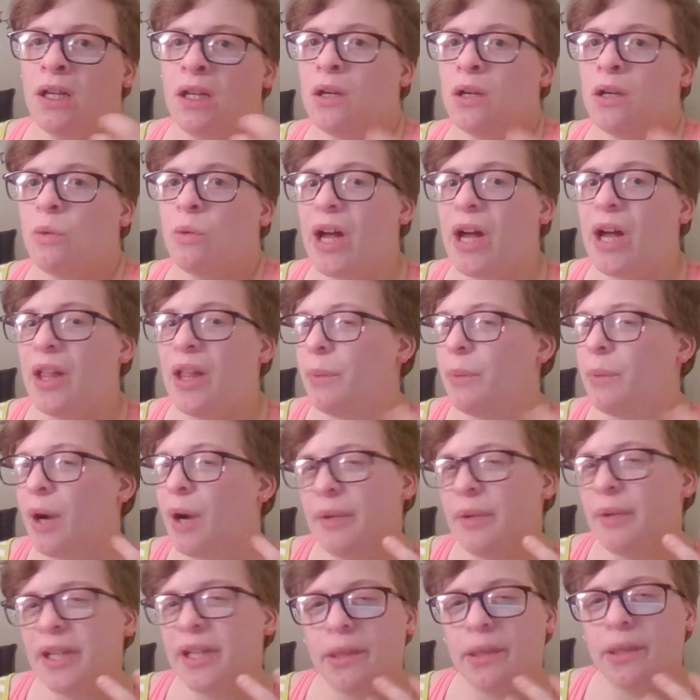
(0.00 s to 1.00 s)
while I'm
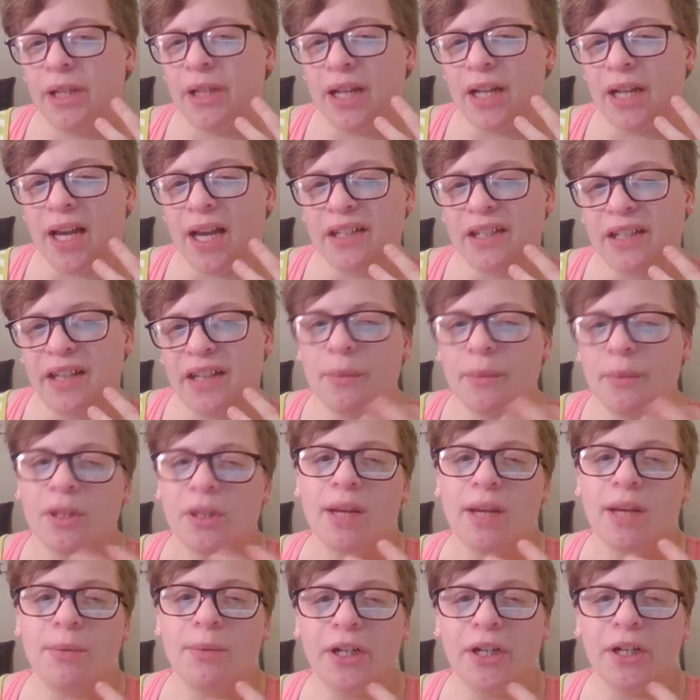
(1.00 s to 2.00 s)
probably going to be an academic
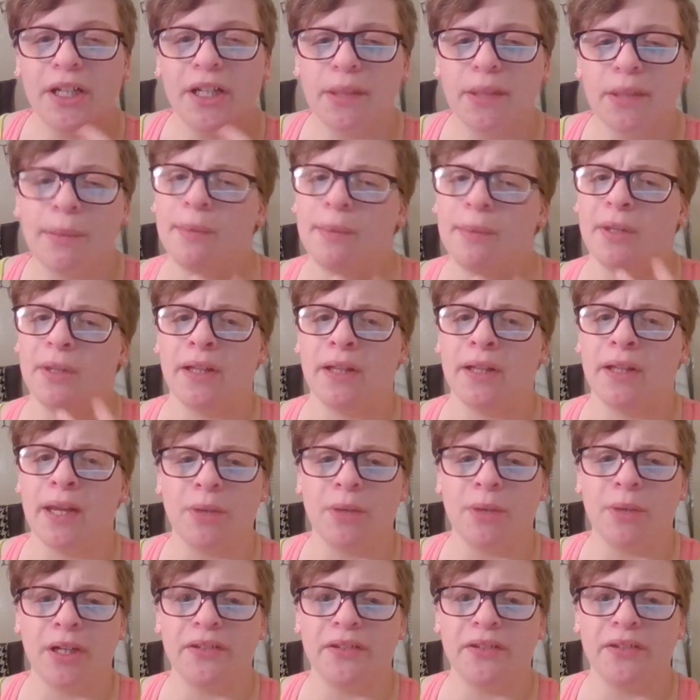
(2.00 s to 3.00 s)
librarian, the public
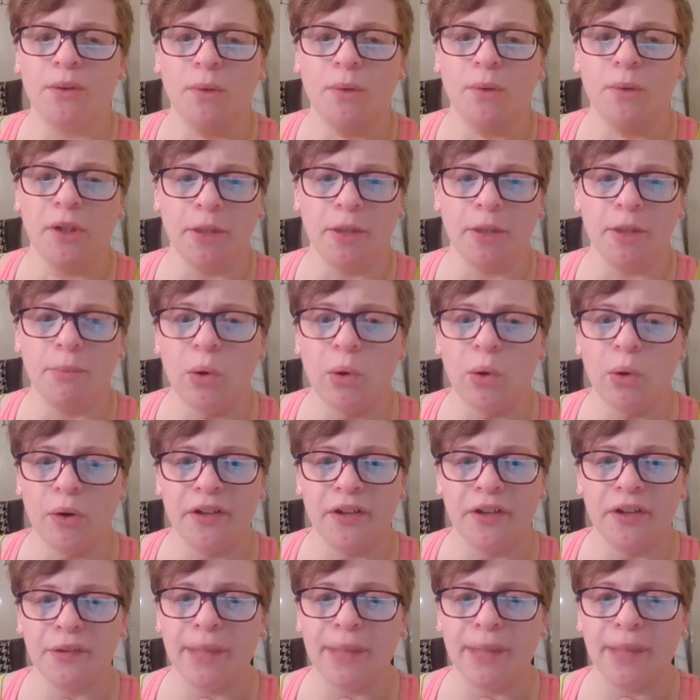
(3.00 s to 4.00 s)
library is still really
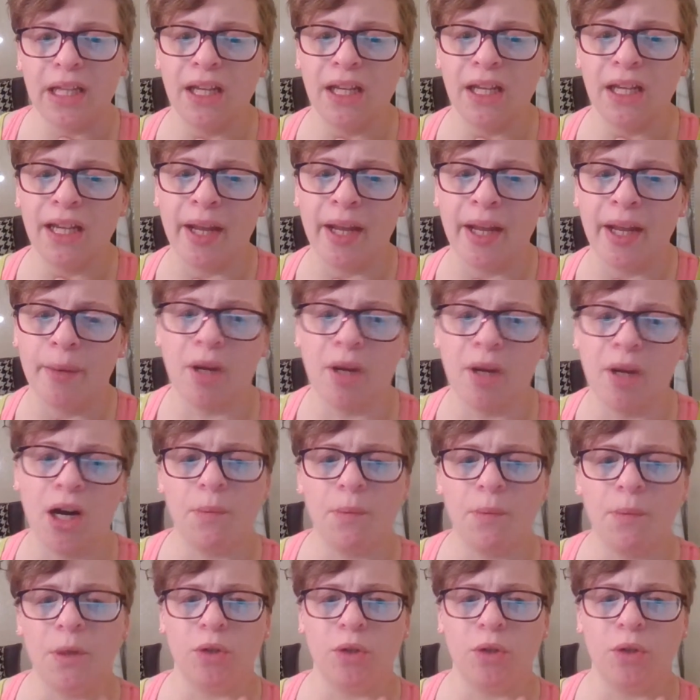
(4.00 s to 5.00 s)
important to me, and I'm not
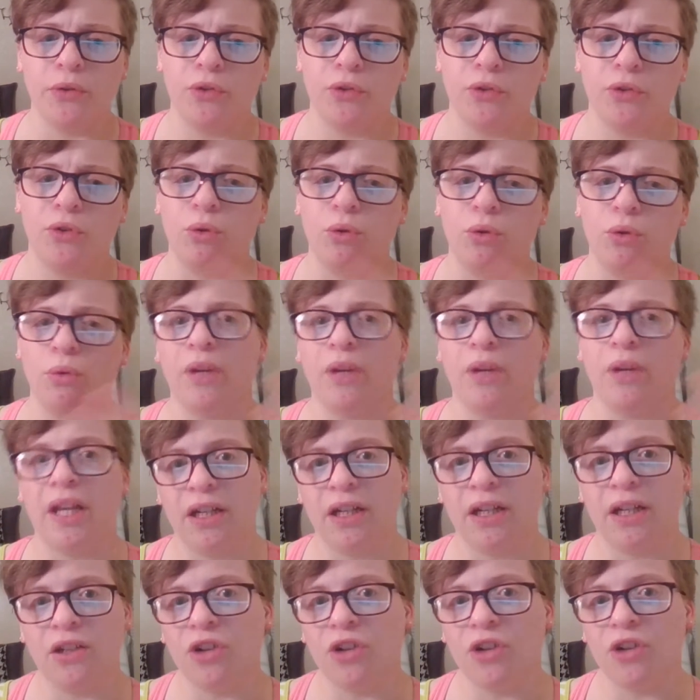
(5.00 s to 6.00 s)
opposed to
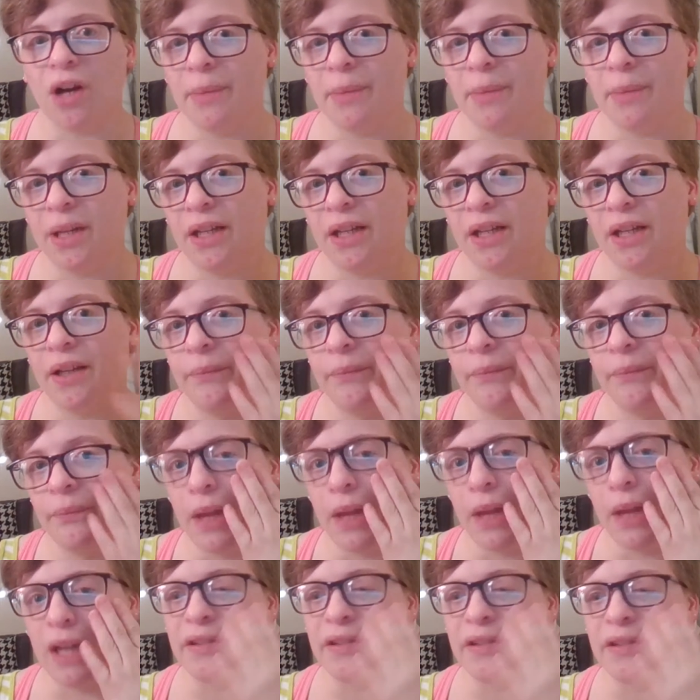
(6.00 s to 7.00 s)
getting a job in it.
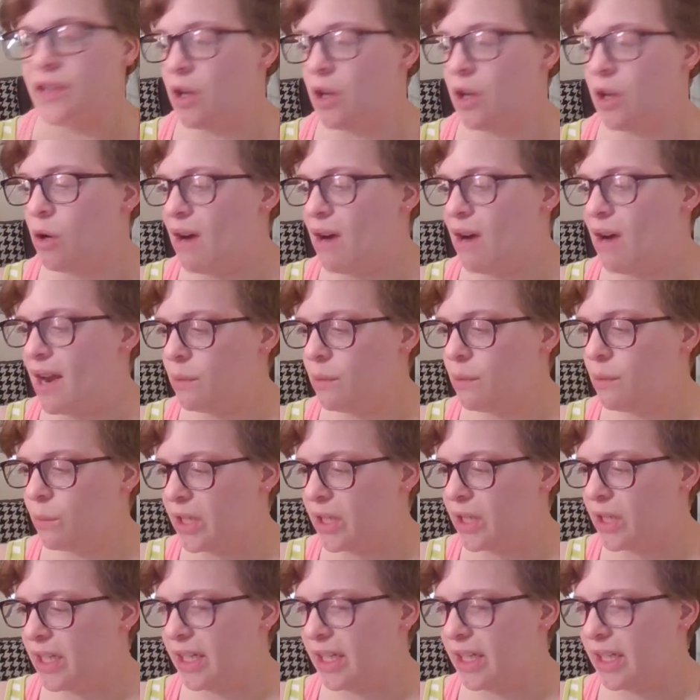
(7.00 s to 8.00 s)
And so I am
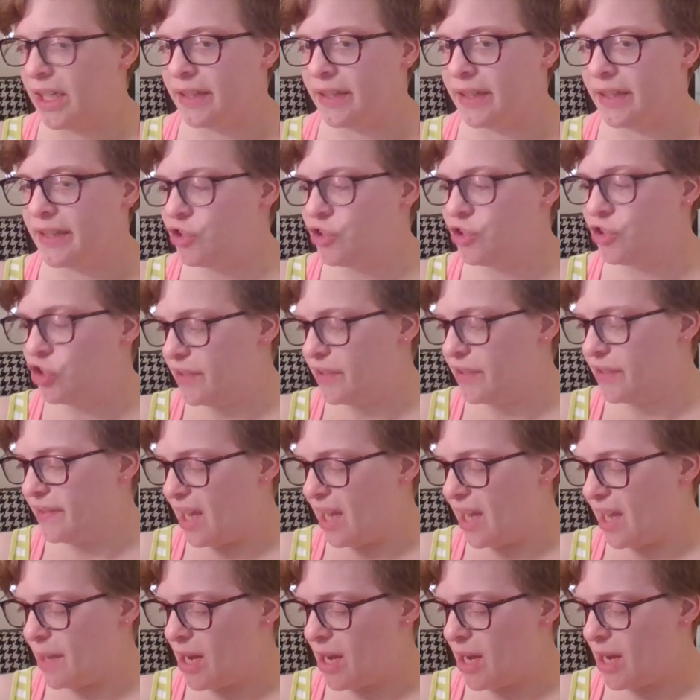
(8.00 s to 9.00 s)
reading, this just
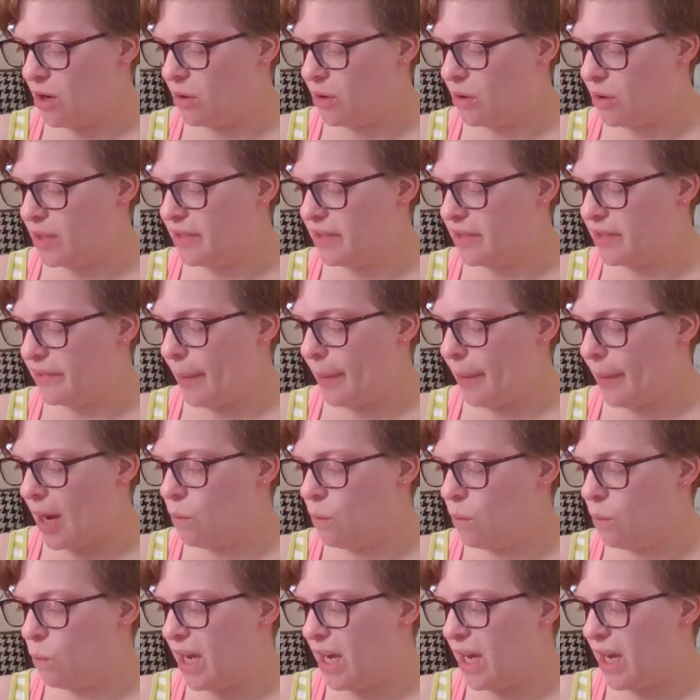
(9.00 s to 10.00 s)
came out, it is by
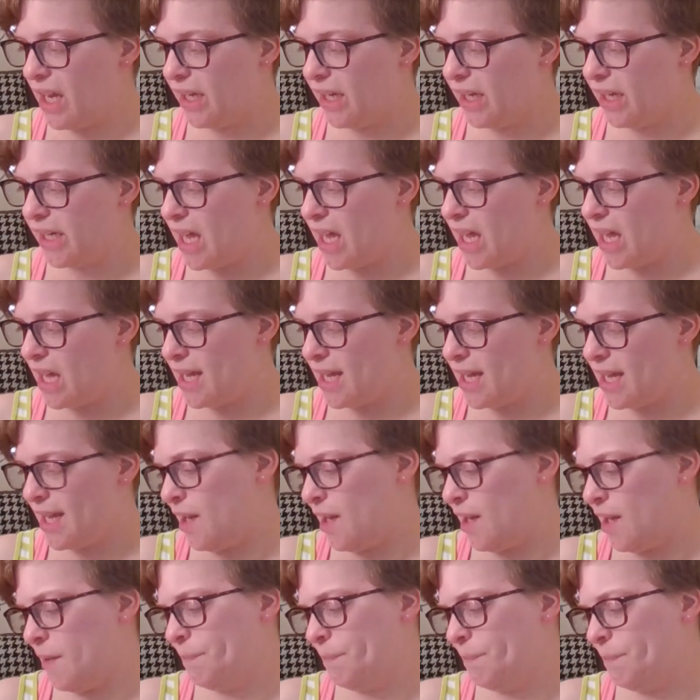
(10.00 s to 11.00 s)
Wayne
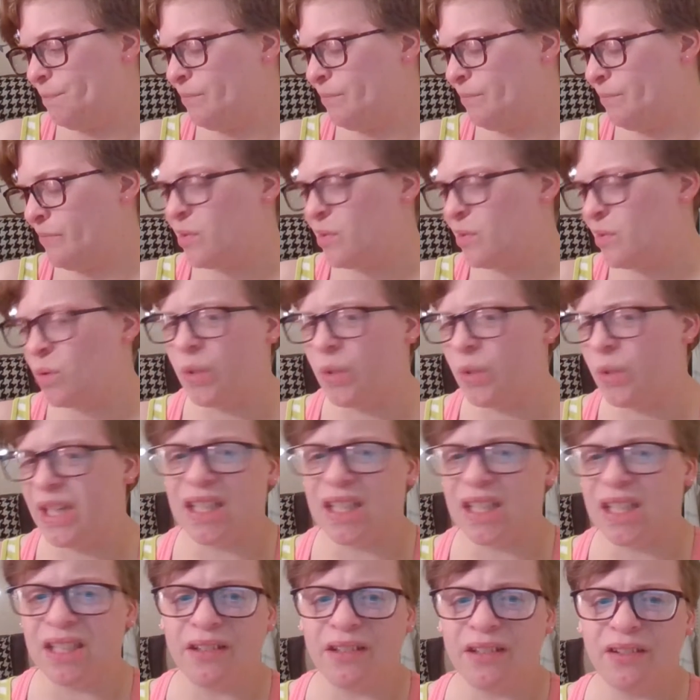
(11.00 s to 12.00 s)
A.
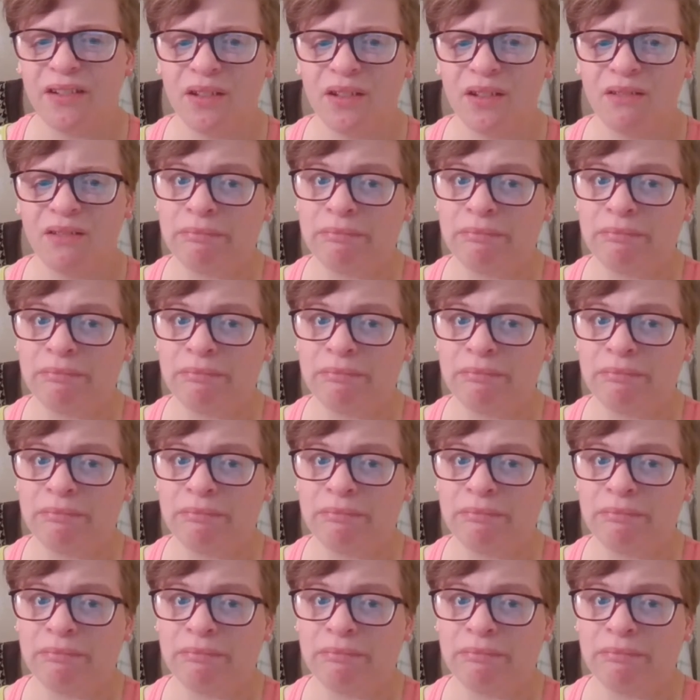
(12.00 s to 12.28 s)
Wiegand.